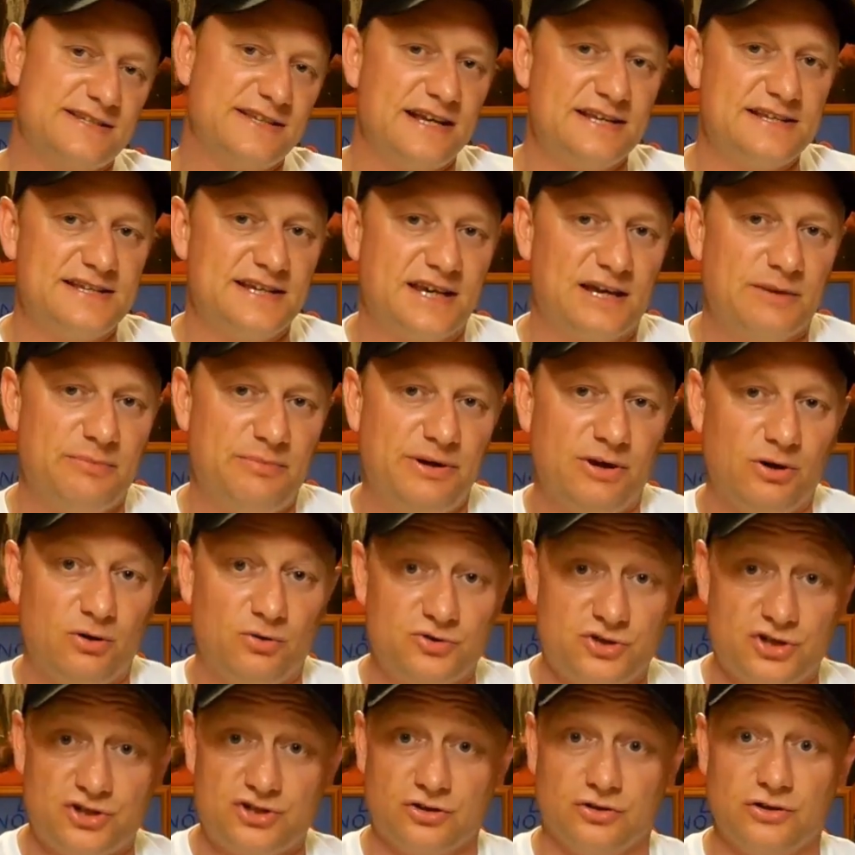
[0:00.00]
aesthetic
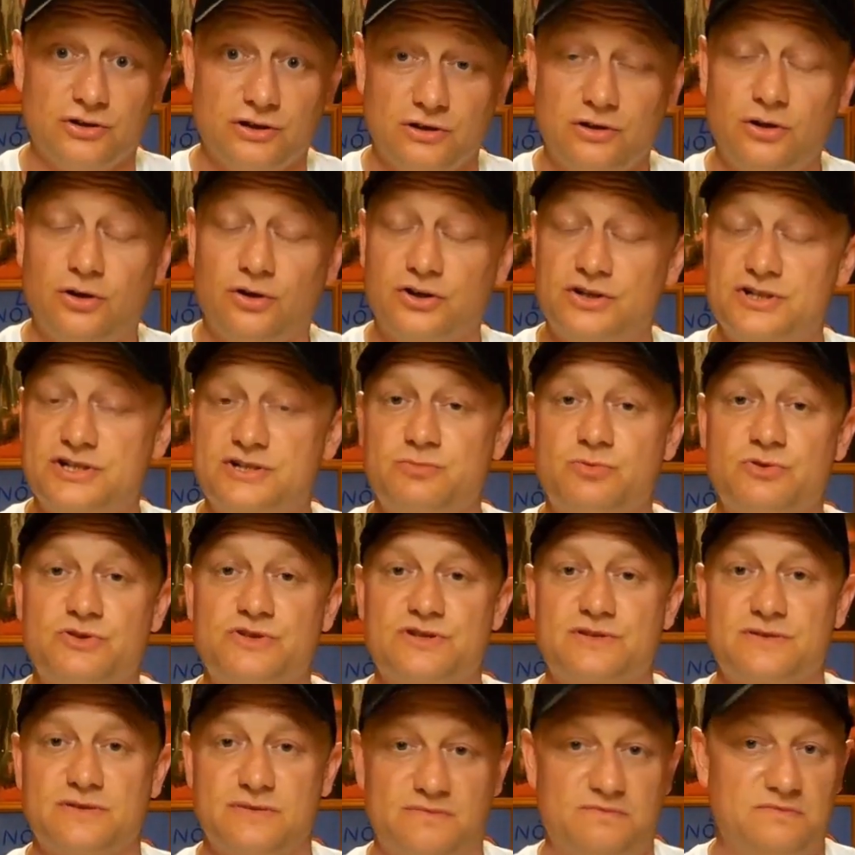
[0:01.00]
appeal, just on looks,
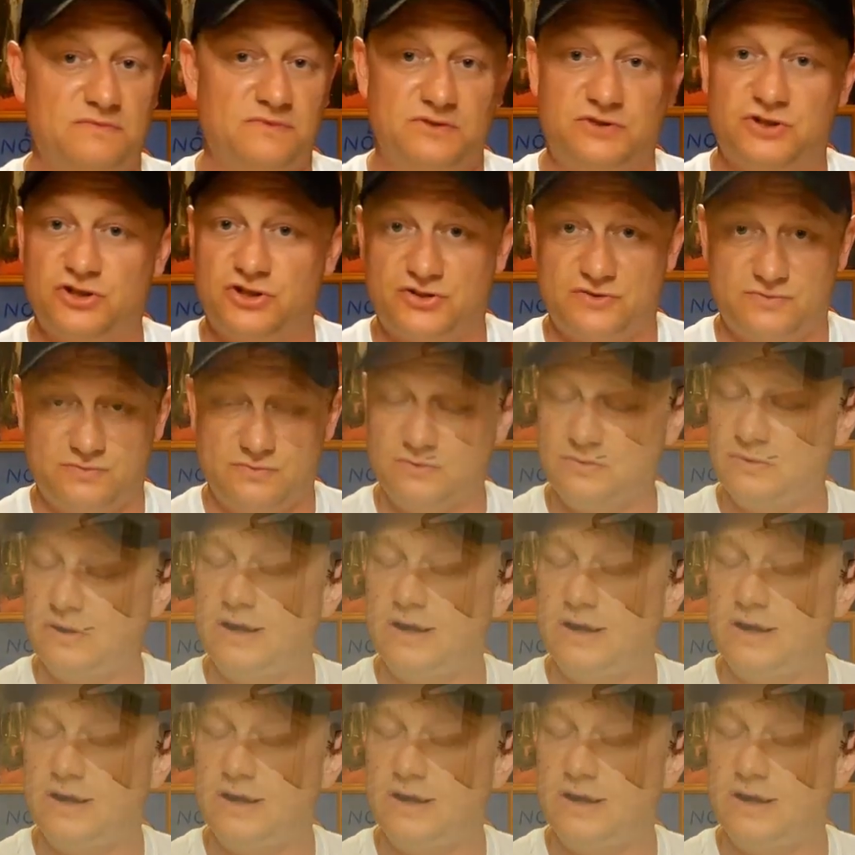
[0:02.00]
was just